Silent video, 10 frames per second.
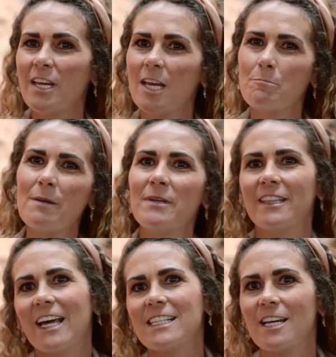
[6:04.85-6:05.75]
And maybe
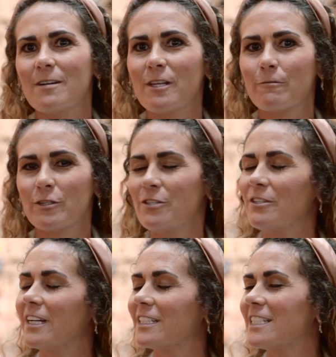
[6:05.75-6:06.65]
at that time they were too
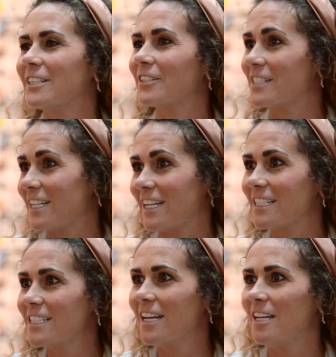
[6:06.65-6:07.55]
young to
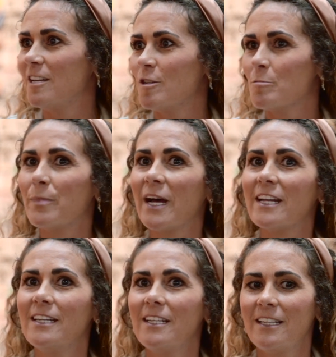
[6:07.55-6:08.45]
understand, but
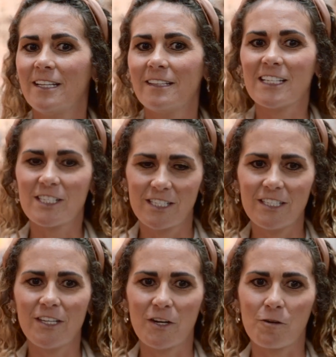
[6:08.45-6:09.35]
that's,
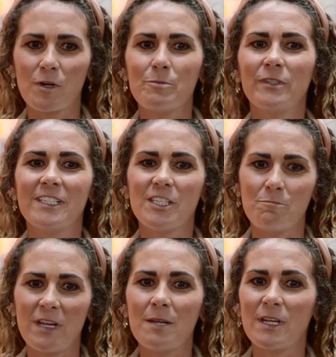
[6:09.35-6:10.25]
you know, rippled into
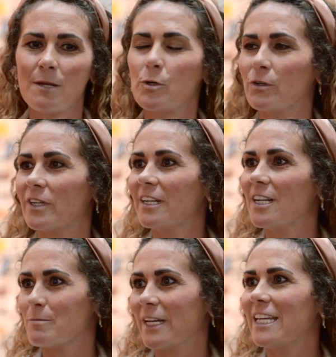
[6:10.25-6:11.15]
many, many more,
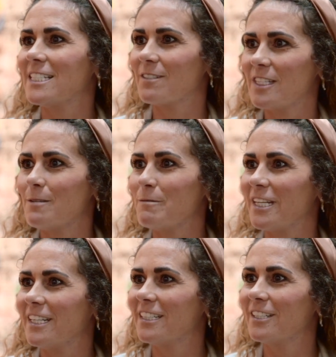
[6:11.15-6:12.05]
and my kids have seen
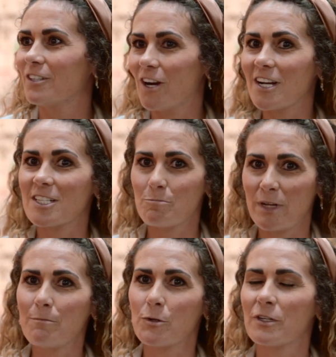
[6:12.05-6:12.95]
me cross
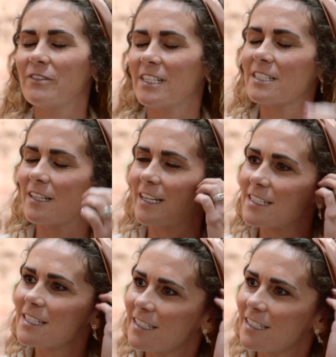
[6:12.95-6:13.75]
many more finish lines.